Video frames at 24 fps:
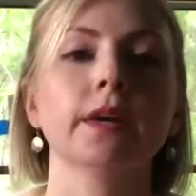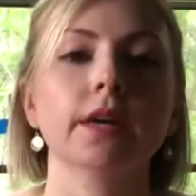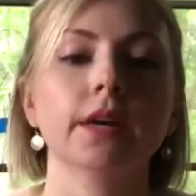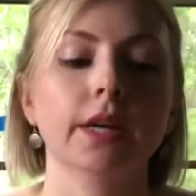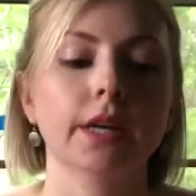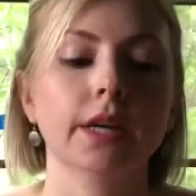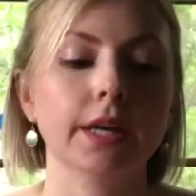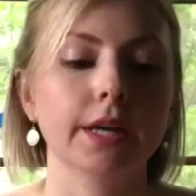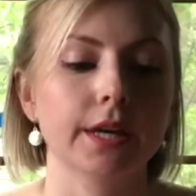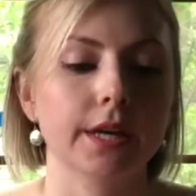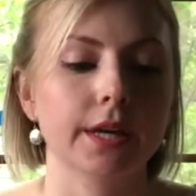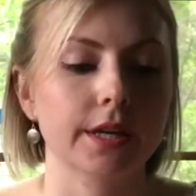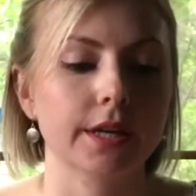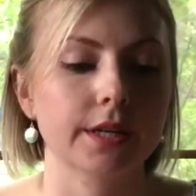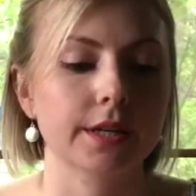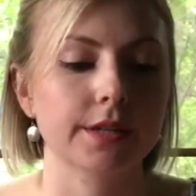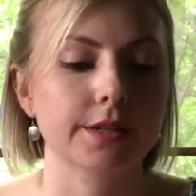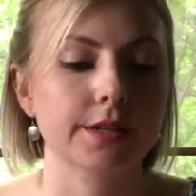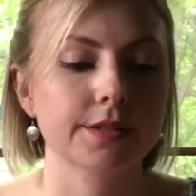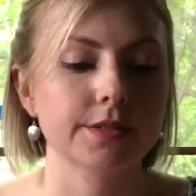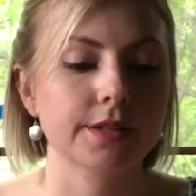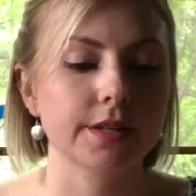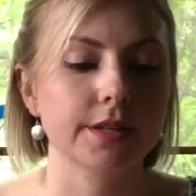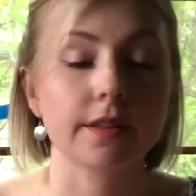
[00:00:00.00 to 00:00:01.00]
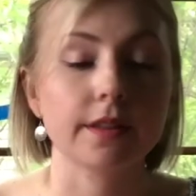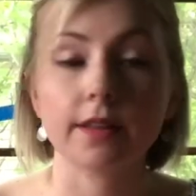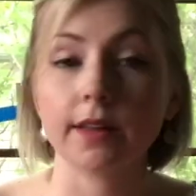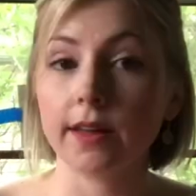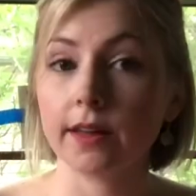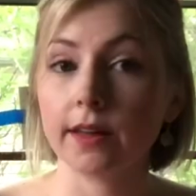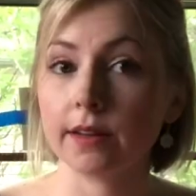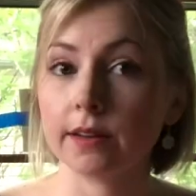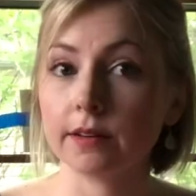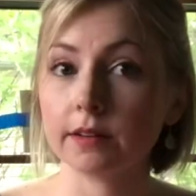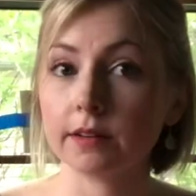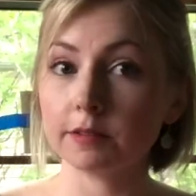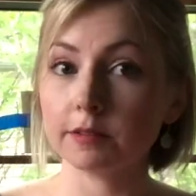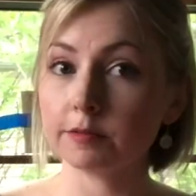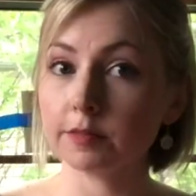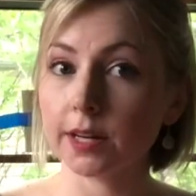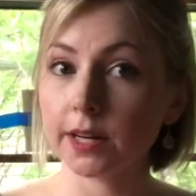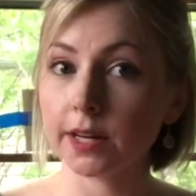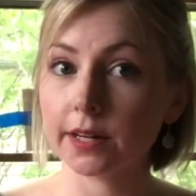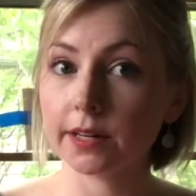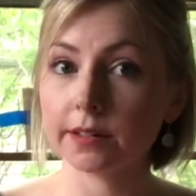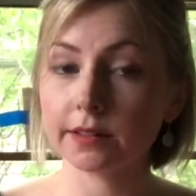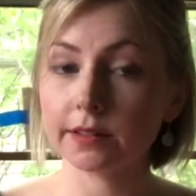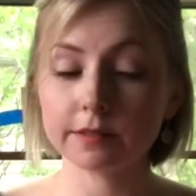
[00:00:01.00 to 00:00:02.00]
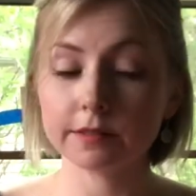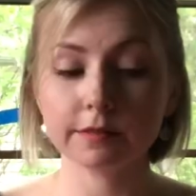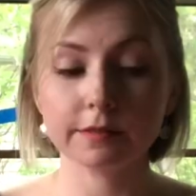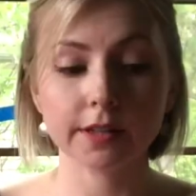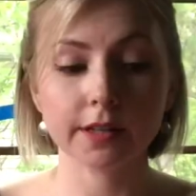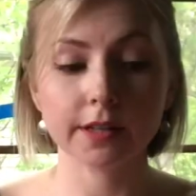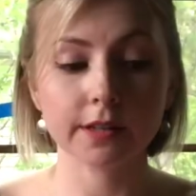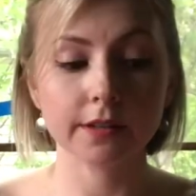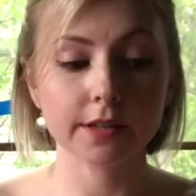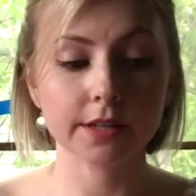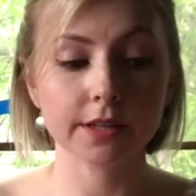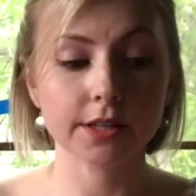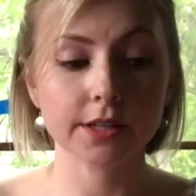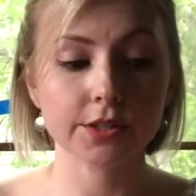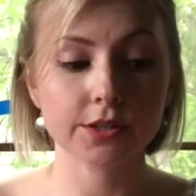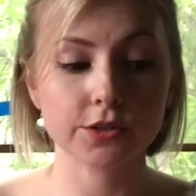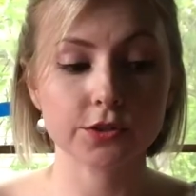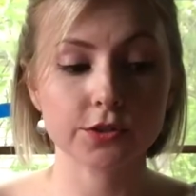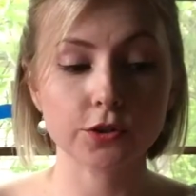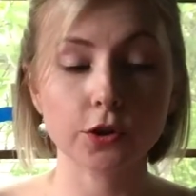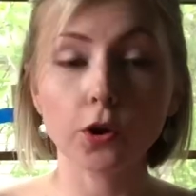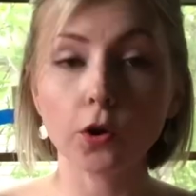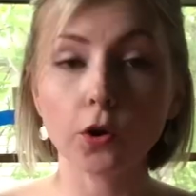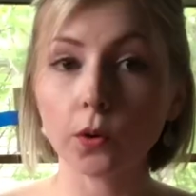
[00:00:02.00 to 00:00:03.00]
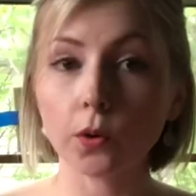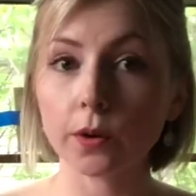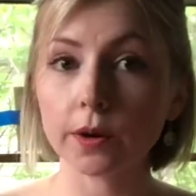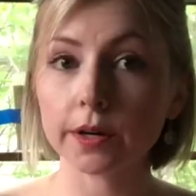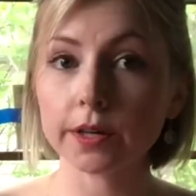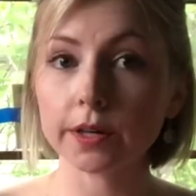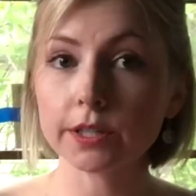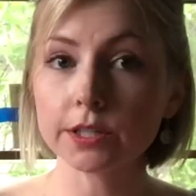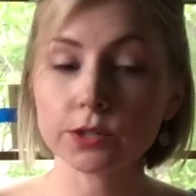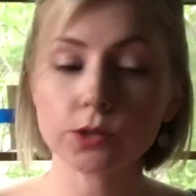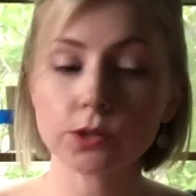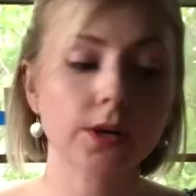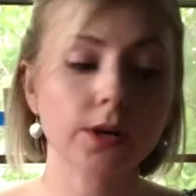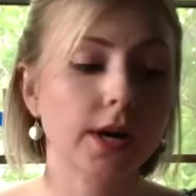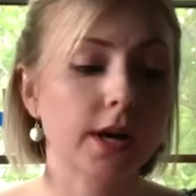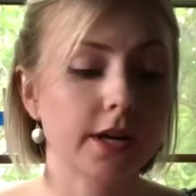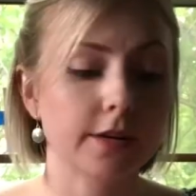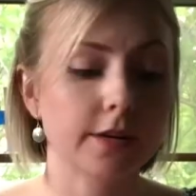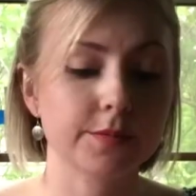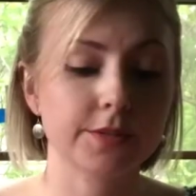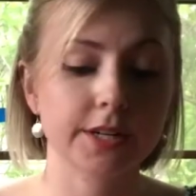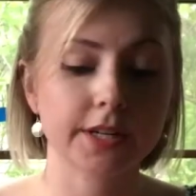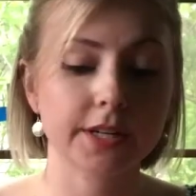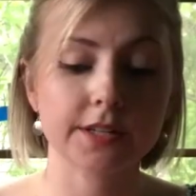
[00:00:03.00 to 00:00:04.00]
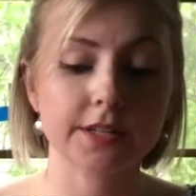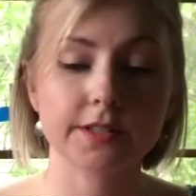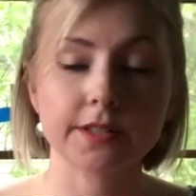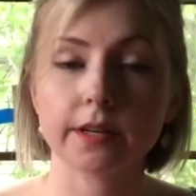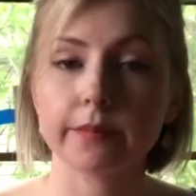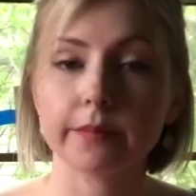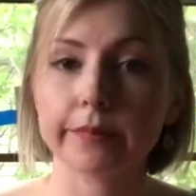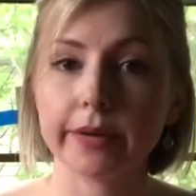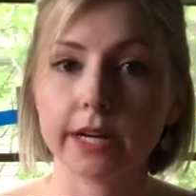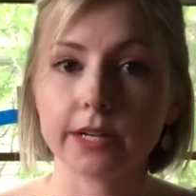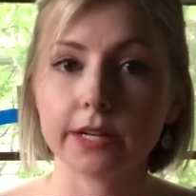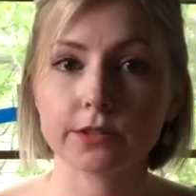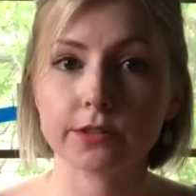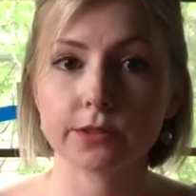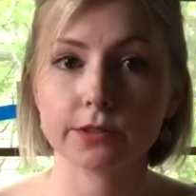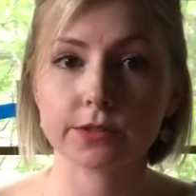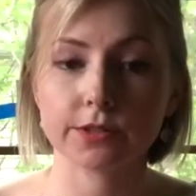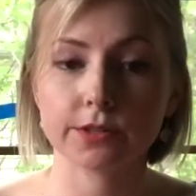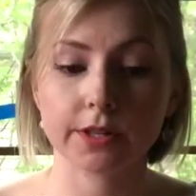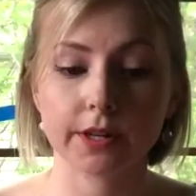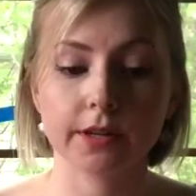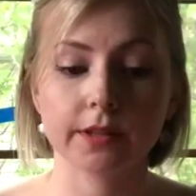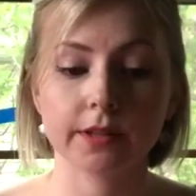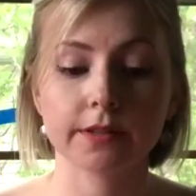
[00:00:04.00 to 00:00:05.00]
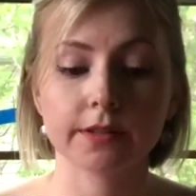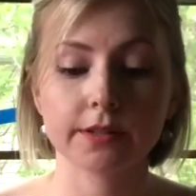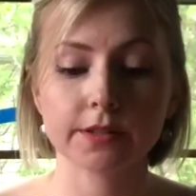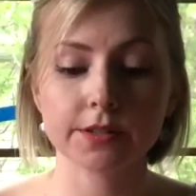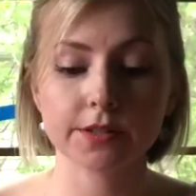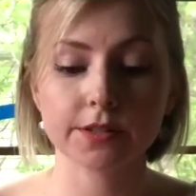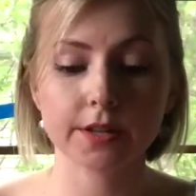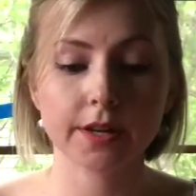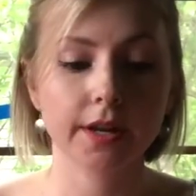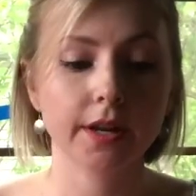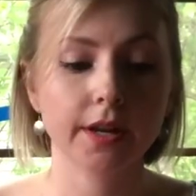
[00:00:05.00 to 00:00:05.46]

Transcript: and then find various toys or objects that match those colors,